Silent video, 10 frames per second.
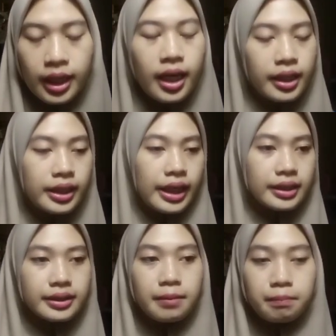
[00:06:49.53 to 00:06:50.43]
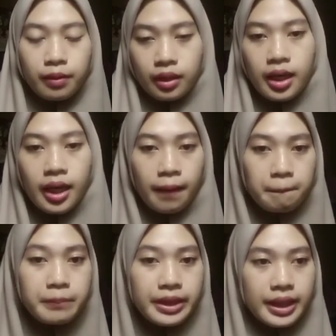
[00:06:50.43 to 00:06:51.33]
The example,
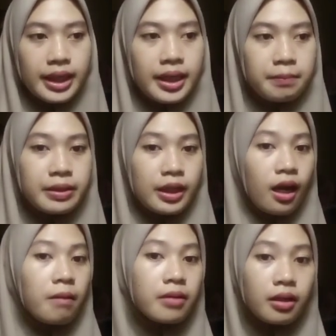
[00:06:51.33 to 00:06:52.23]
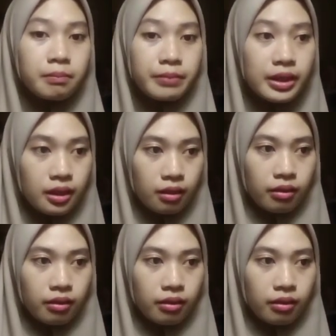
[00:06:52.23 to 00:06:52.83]
big become a bigger,